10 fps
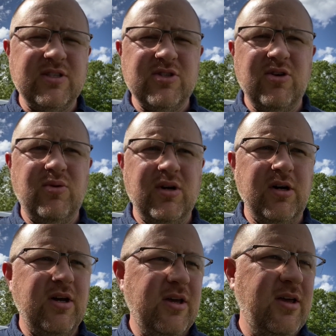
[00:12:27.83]
So
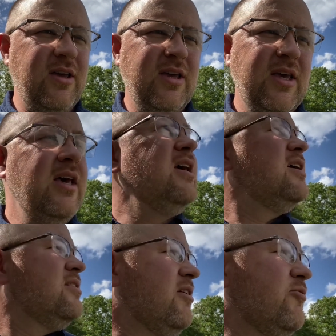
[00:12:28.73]

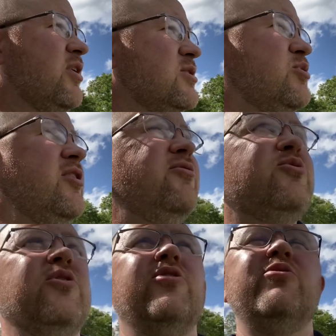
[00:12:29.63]
that front's moved
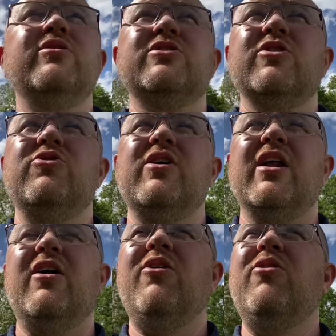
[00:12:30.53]
through, and so you got
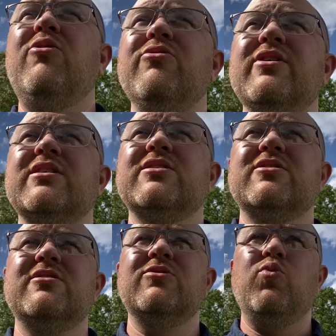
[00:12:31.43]
all
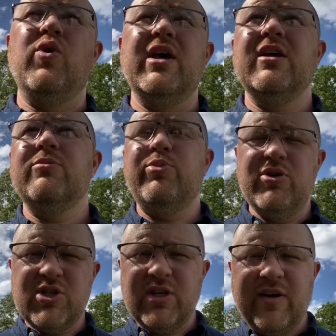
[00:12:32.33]
this wind
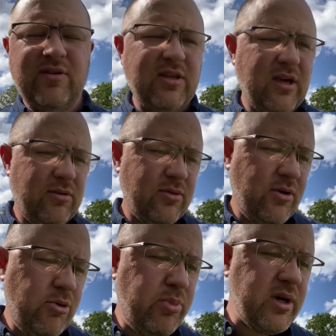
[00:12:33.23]
pushing everything
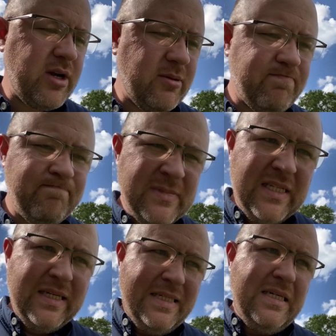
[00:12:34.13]
through. But
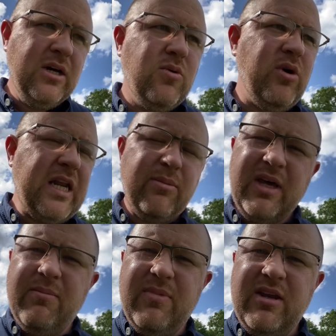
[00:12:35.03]
wasn't able to
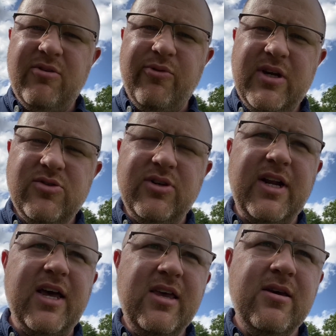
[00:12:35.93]
get meat in the freezer
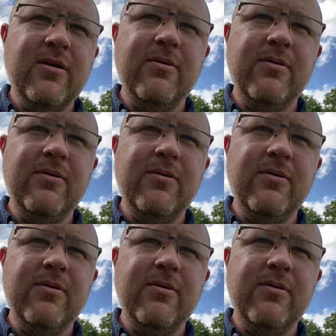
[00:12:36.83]
today.